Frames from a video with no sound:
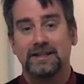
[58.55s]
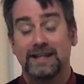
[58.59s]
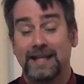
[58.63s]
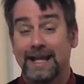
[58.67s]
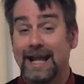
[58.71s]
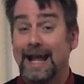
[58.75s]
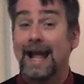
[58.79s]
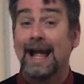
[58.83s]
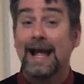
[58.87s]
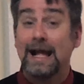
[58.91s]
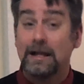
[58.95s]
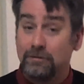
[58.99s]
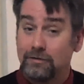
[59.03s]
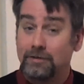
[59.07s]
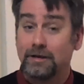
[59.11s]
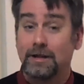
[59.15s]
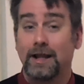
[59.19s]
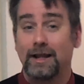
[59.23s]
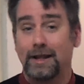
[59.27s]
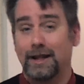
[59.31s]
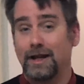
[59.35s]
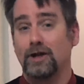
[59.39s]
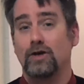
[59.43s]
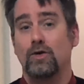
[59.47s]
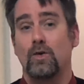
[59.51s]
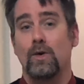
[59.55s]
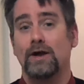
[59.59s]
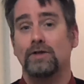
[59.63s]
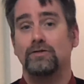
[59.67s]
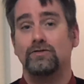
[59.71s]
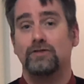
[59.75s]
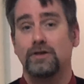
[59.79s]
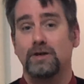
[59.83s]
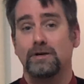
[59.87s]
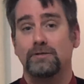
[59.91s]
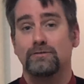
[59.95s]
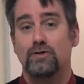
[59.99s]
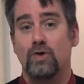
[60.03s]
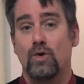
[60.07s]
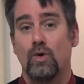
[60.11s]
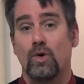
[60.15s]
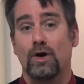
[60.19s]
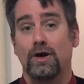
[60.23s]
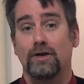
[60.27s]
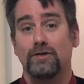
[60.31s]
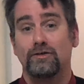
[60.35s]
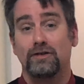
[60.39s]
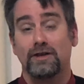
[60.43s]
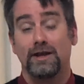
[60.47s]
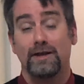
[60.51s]
The answer to their question, of
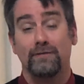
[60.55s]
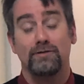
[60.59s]
course,